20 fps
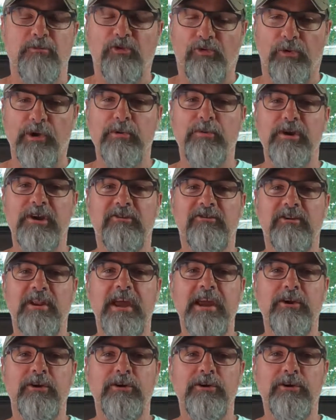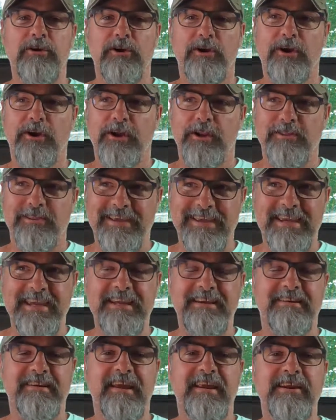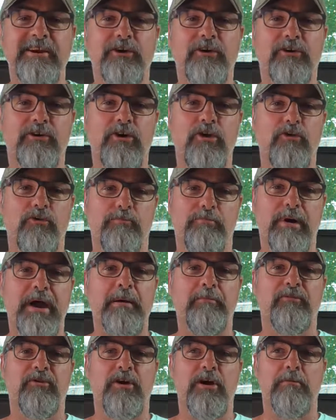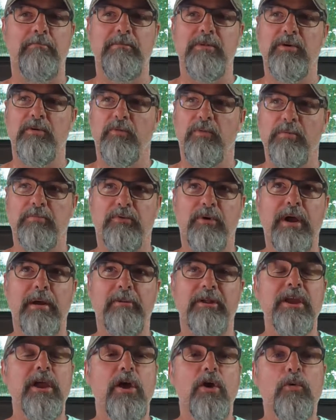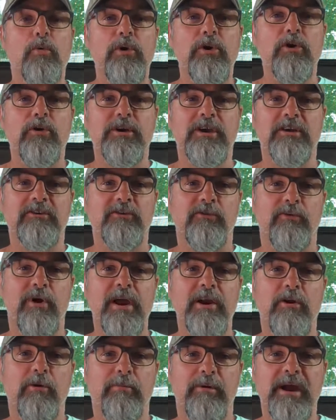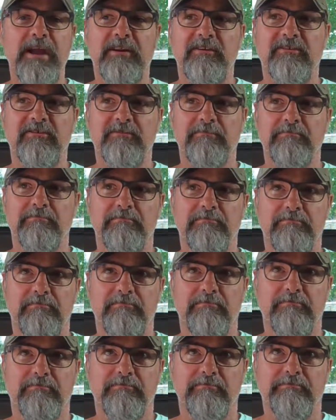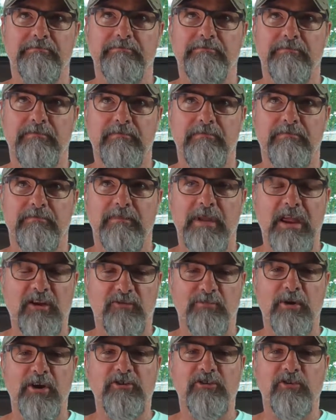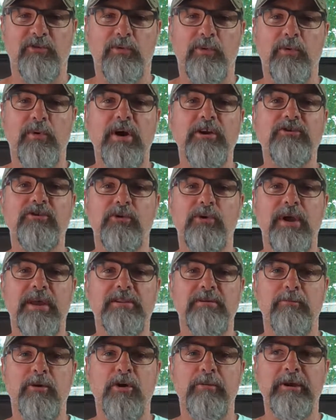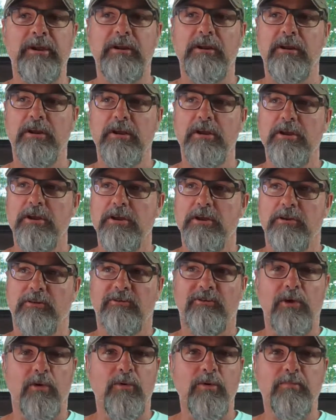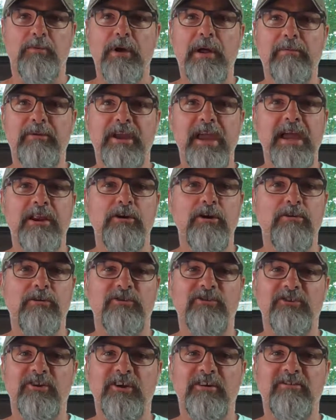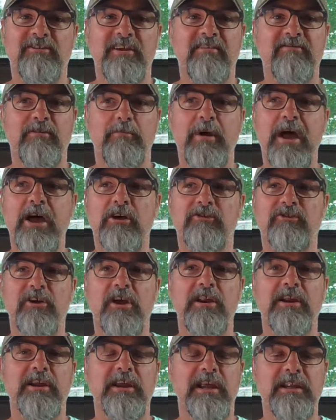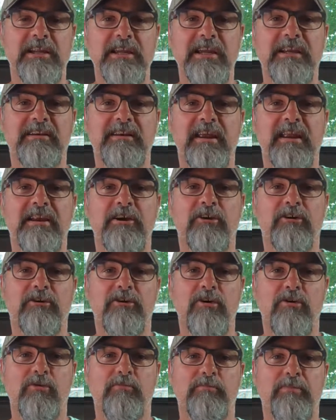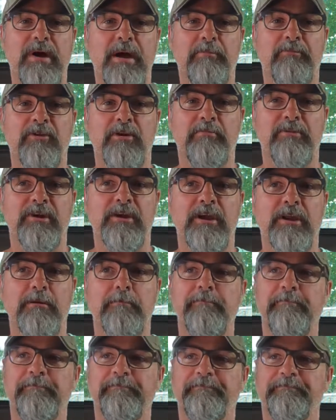3 weeks later, the E10 error code popped up, and we don't get to ride our bikes as much as we want to at the moment, so we probably got another 6-7 miles on it, and the E10 error code popped up again.